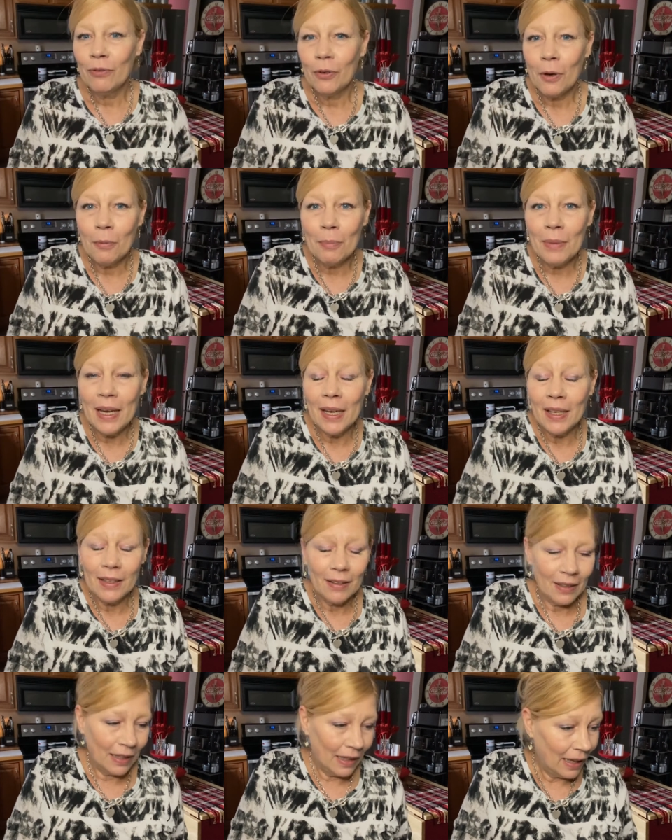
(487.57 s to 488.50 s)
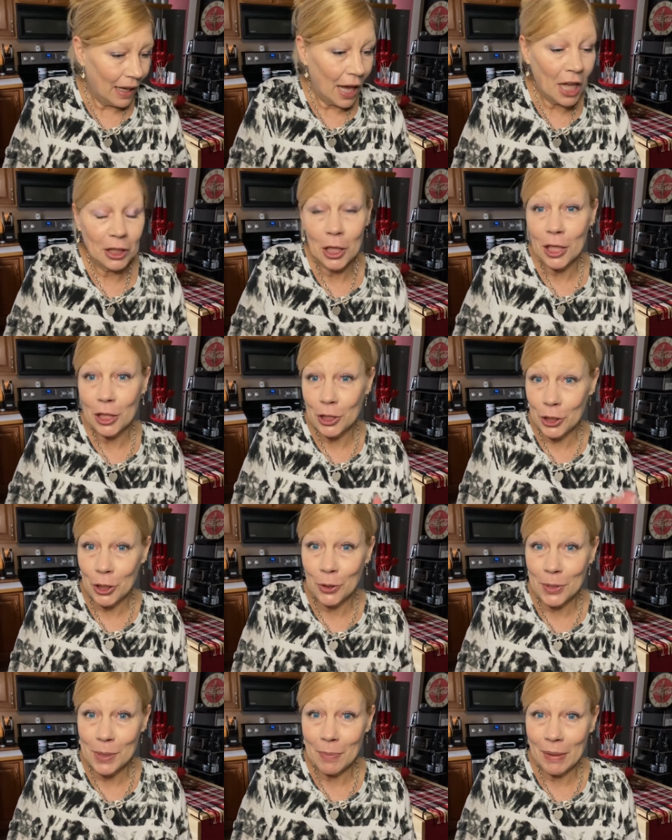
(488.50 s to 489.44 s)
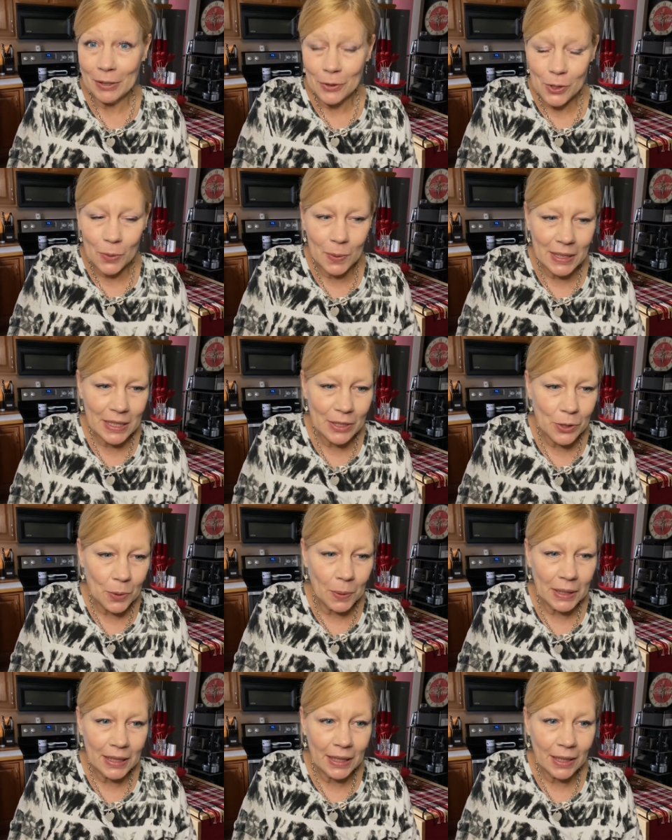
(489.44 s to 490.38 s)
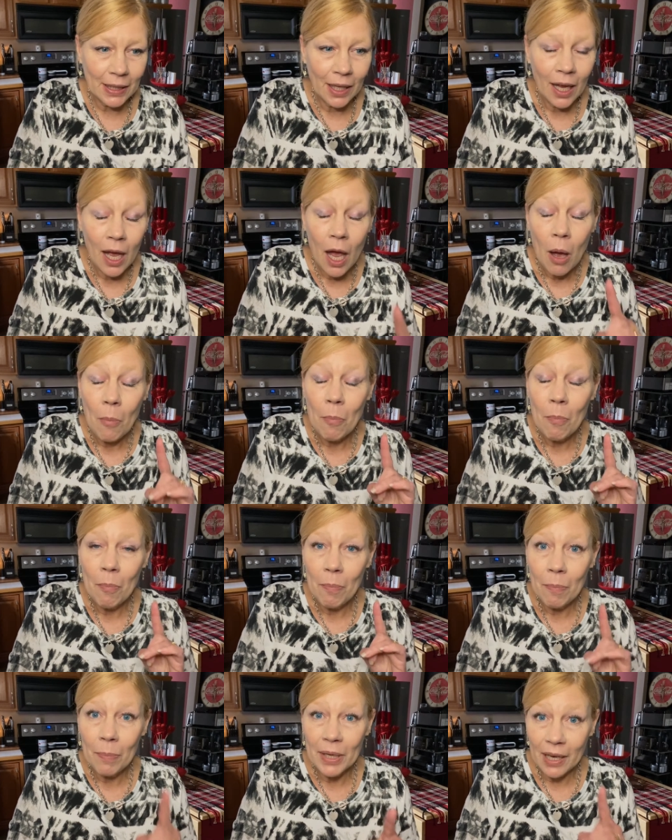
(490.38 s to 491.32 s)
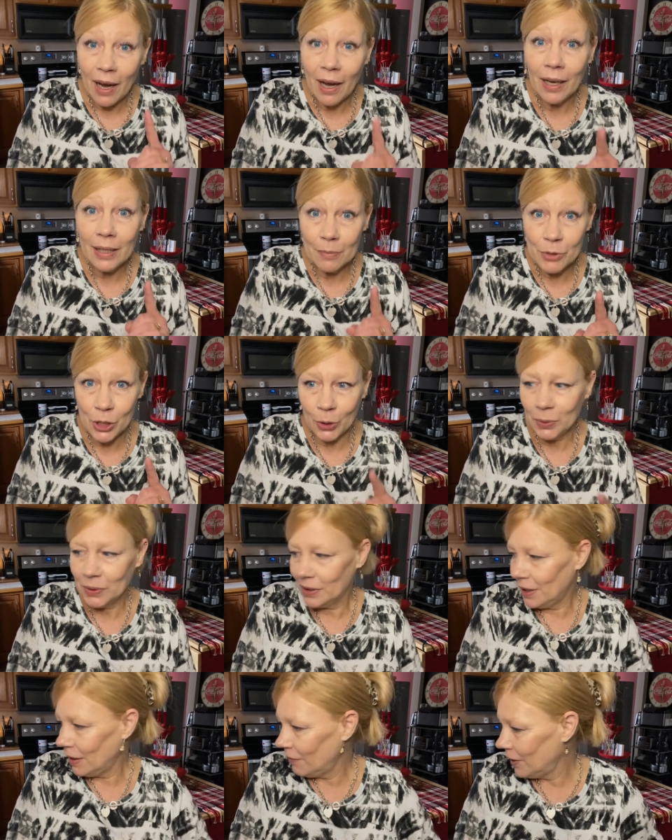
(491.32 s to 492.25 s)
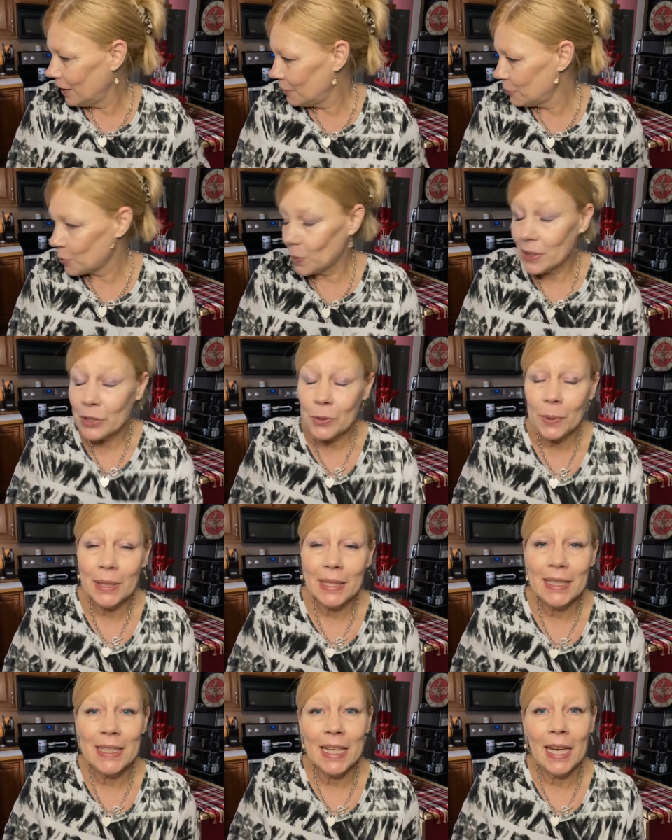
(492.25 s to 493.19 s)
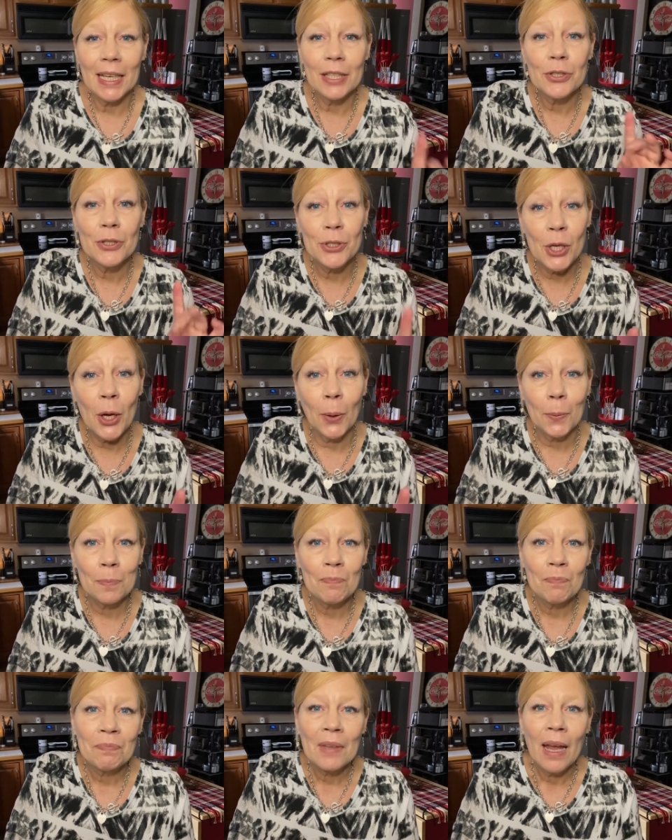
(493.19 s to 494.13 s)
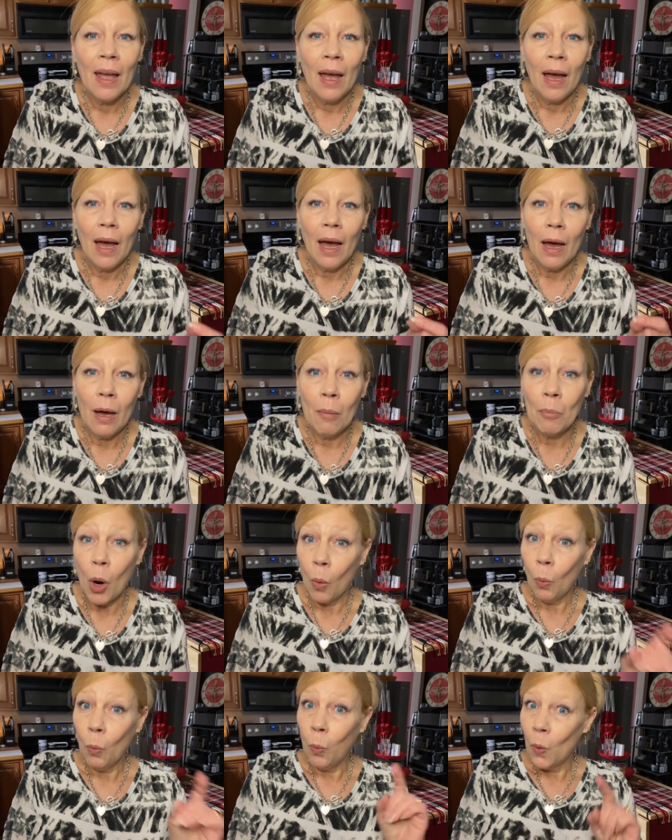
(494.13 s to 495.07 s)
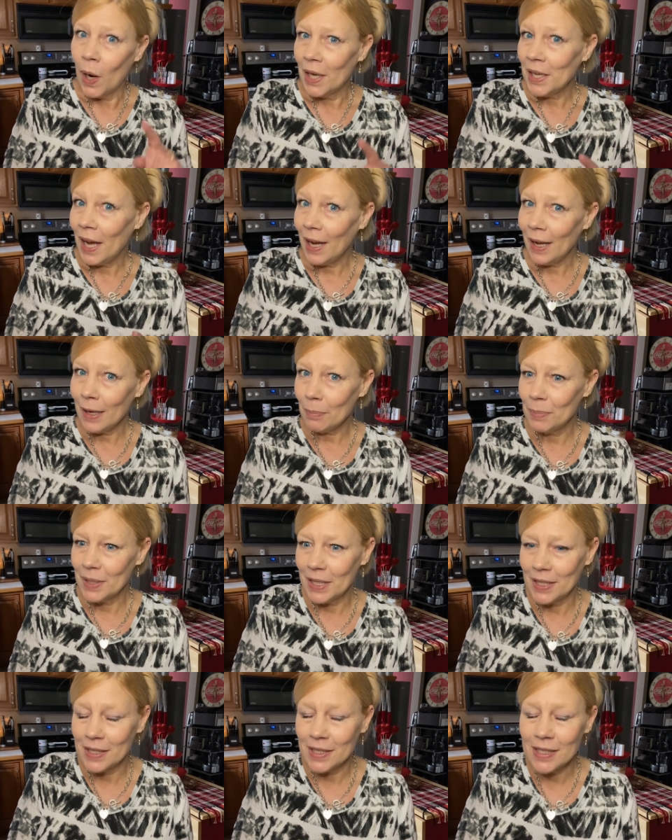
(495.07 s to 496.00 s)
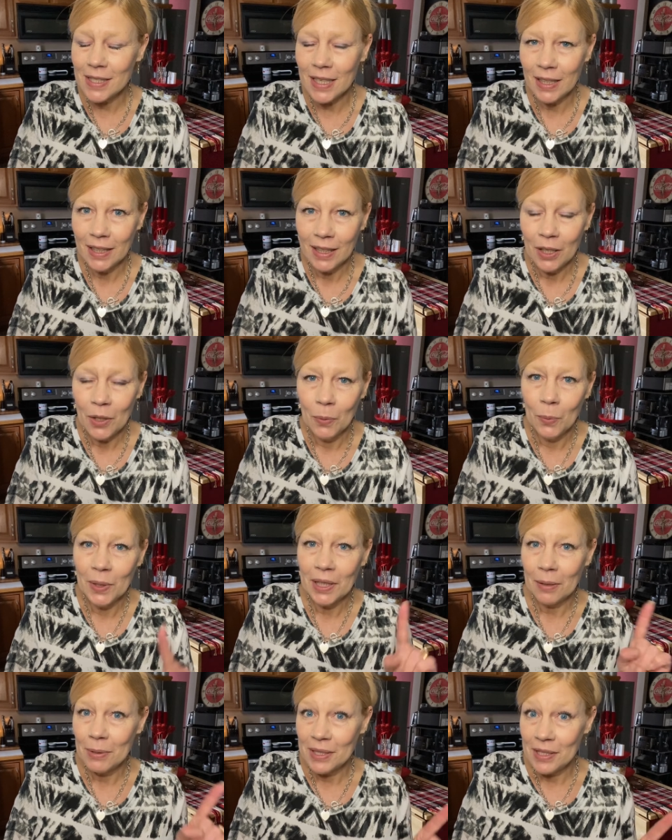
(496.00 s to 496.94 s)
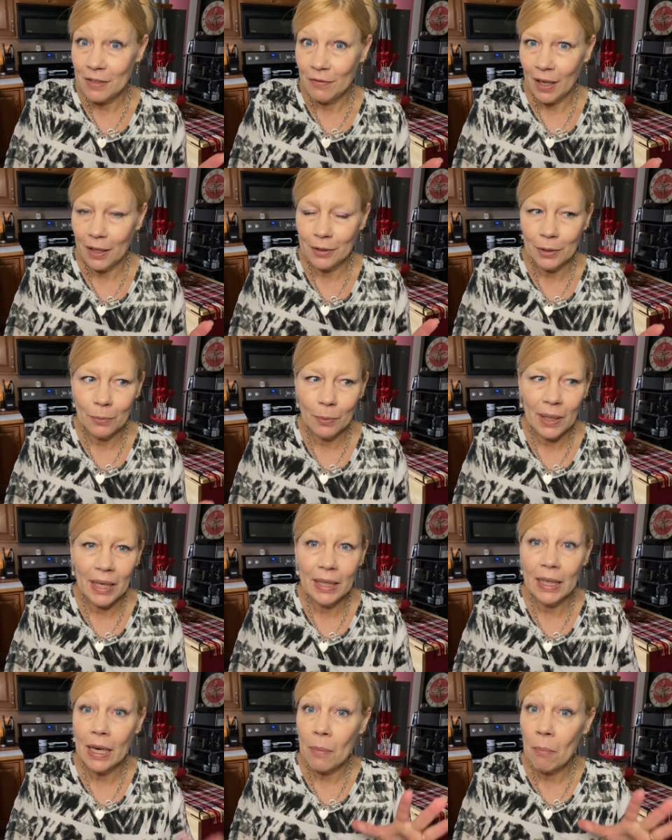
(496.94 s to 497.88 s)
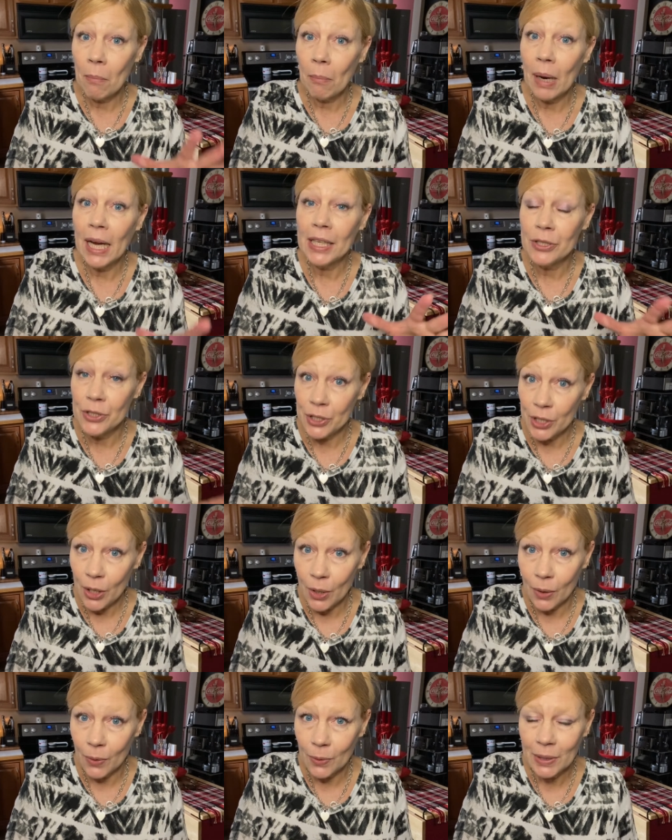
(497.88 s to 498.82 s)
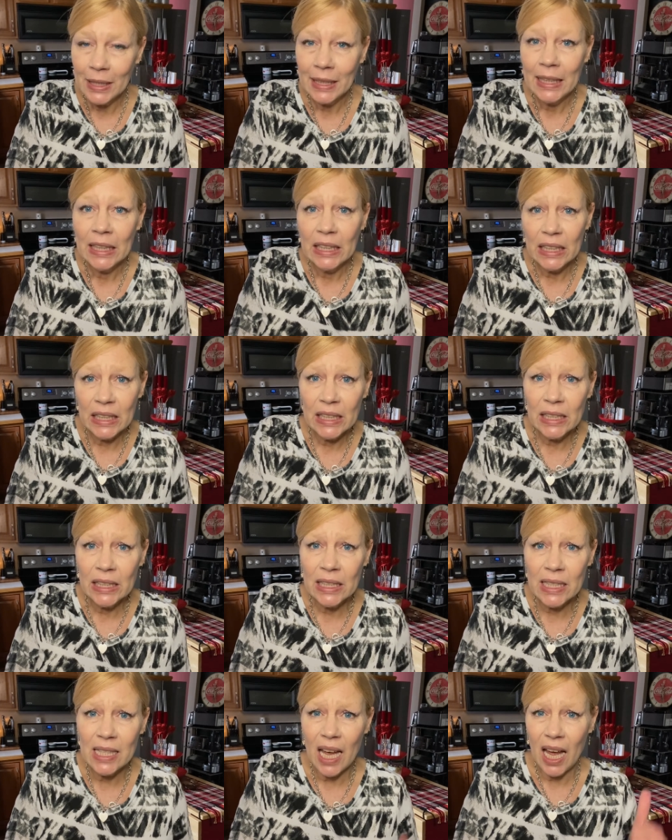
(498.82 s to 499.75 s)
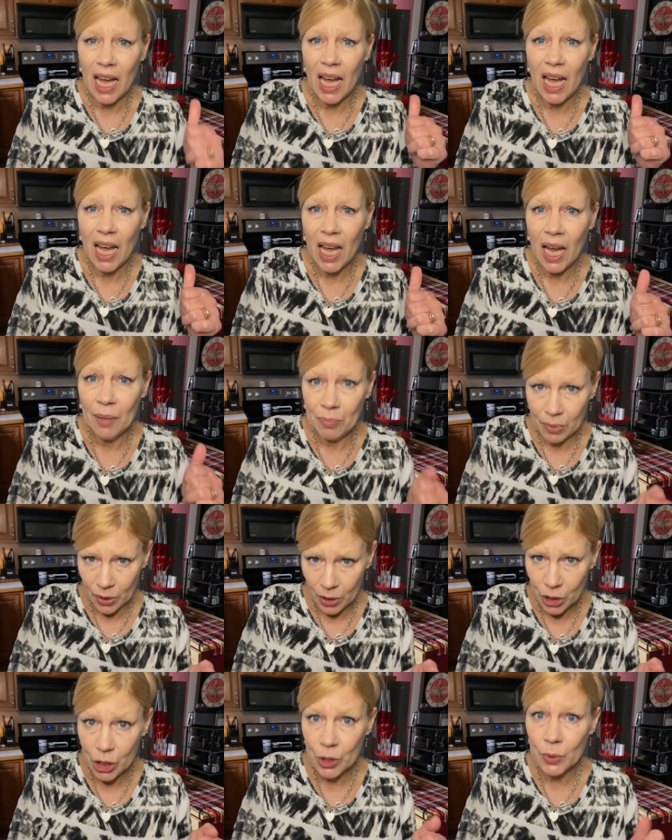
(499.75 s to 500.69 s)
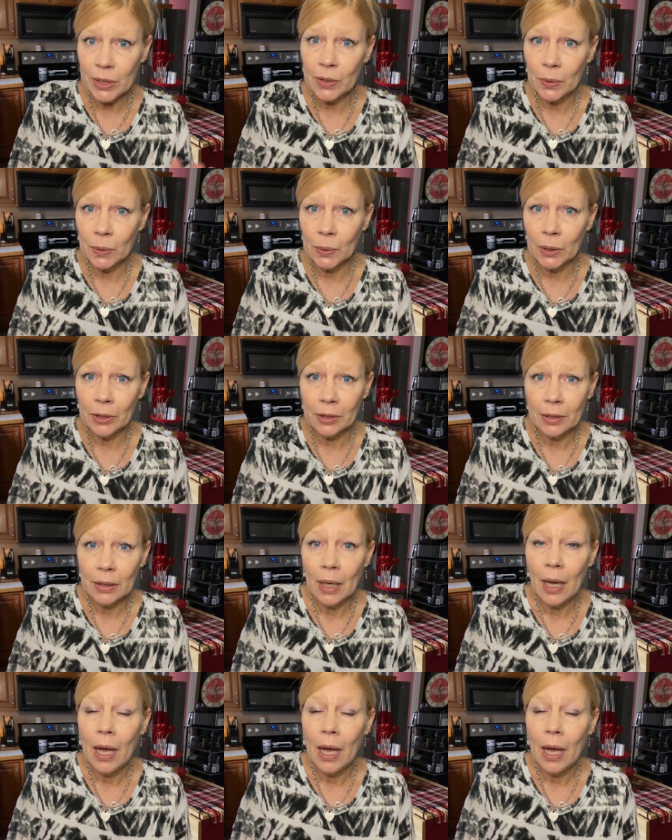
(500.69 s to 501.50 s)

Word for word: all made a lot of jokes about 2020 but I am totally having a 2020 day. So um, what happened when I was evaluating my dough is I pushed record,